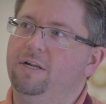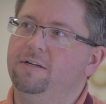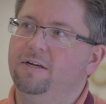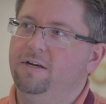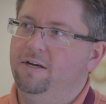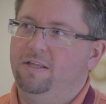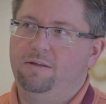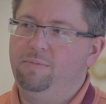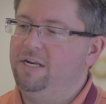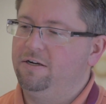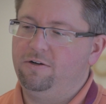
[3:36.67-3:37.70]
but the
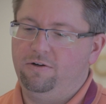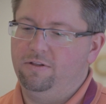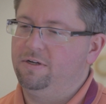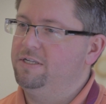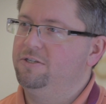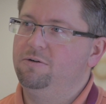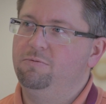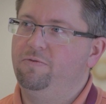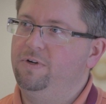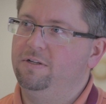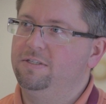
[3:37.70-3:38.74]
medical, the consumer
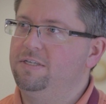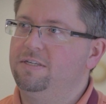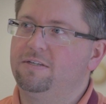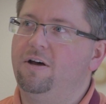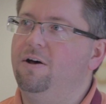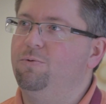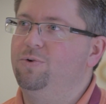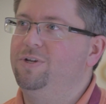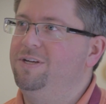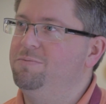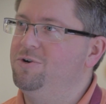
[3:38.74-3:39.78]
field, this is all
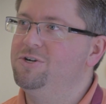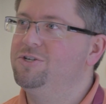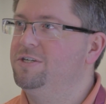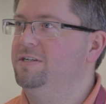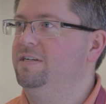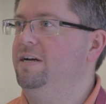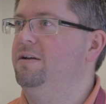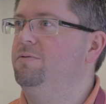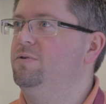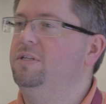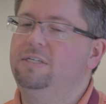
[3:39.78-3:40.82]
really emerging
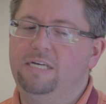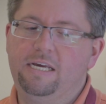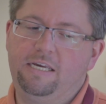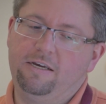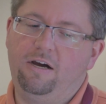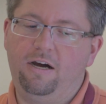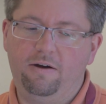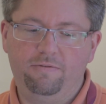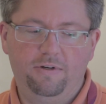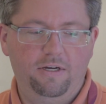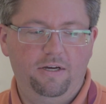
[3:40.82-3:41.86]
and really taking
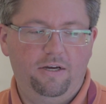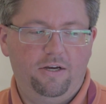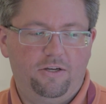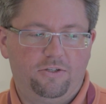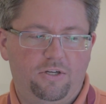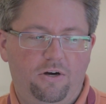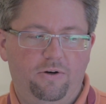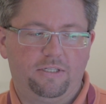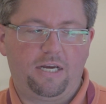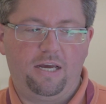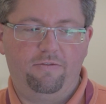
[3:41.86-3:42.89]
off. So
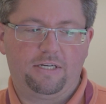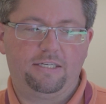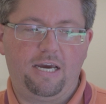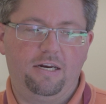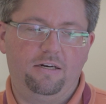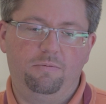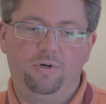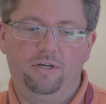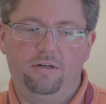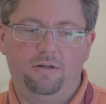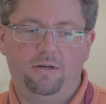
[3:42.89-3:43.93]
it's kind of exciting to be
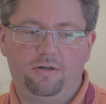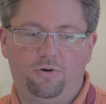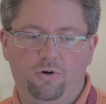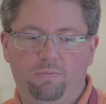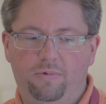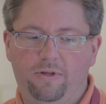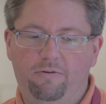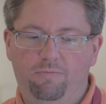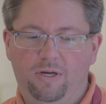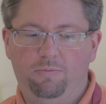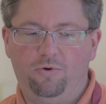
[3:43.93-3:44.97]
in a group
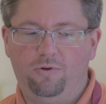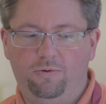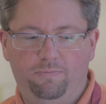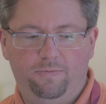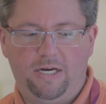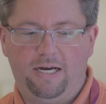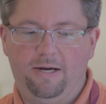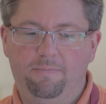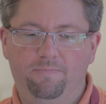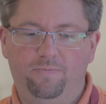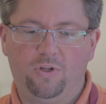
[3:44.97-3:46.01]
of people
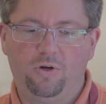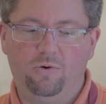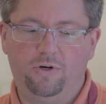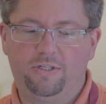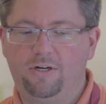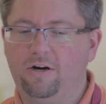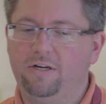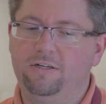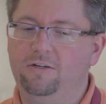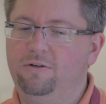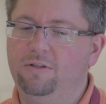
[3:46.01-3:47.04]
who are starting
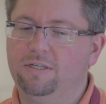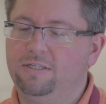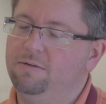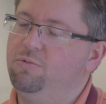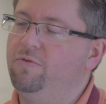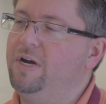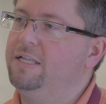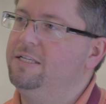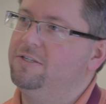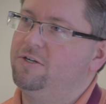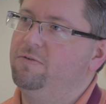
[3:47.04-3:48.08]
to do this and provide
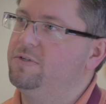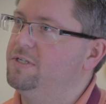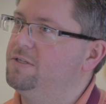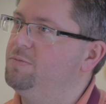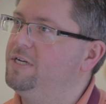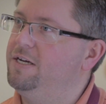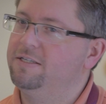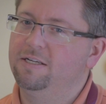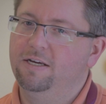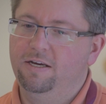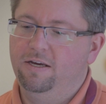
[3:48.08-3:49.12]
these services, because